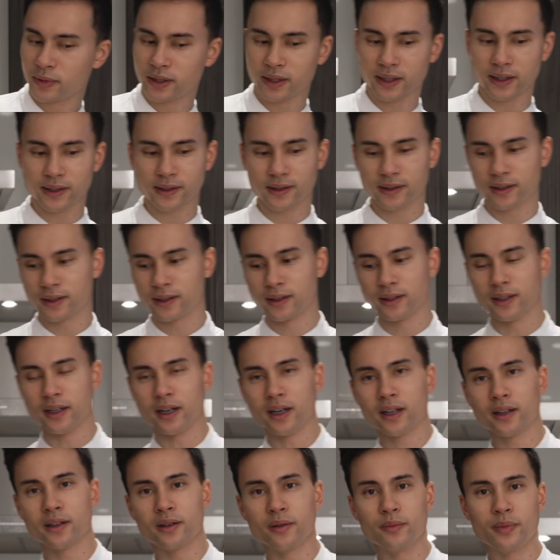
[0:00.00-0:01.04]
guessing the
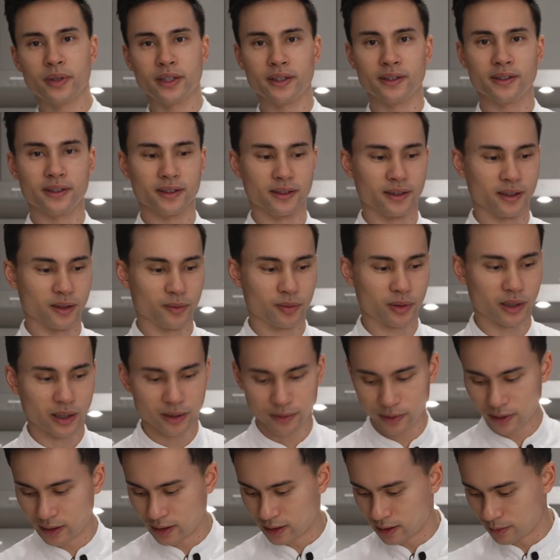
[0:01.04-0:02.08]
other pieces are
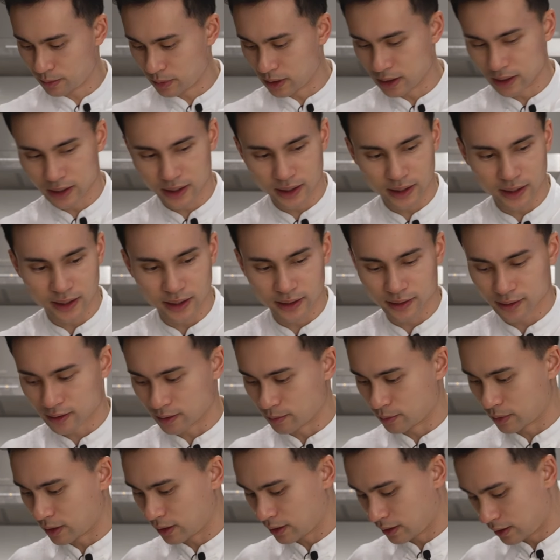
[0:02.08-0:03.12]
probably going to be needing
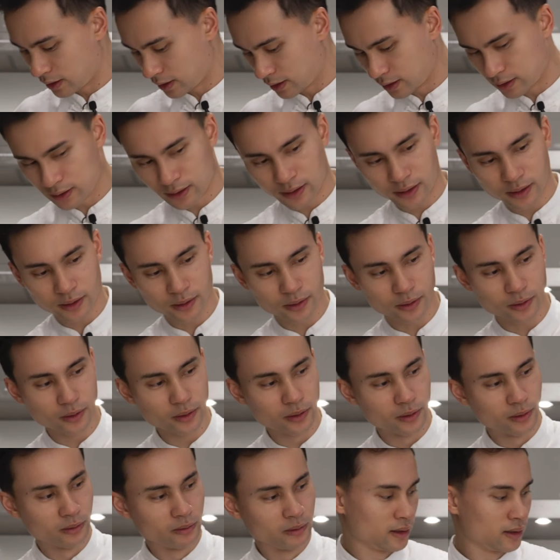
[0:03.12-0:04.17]
some cleaning
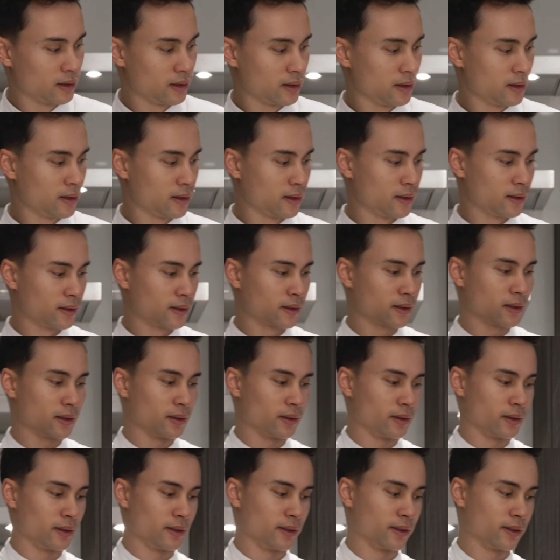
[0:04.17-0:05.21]
too. So
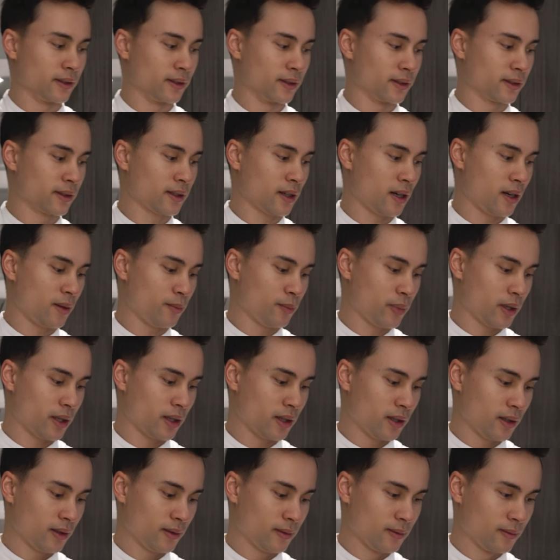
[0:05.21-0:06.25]
there's this top
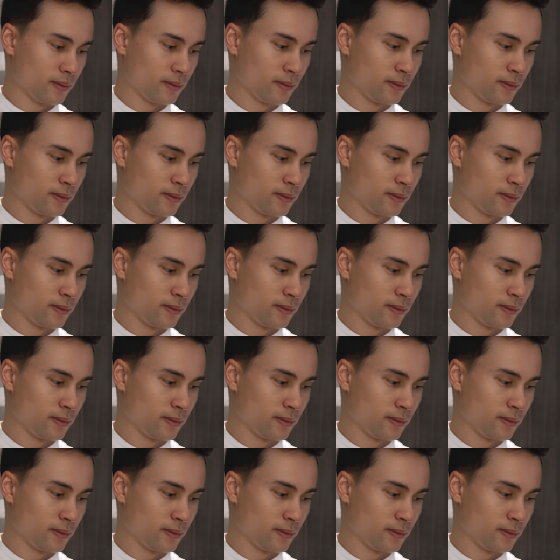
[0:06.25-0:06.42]
part.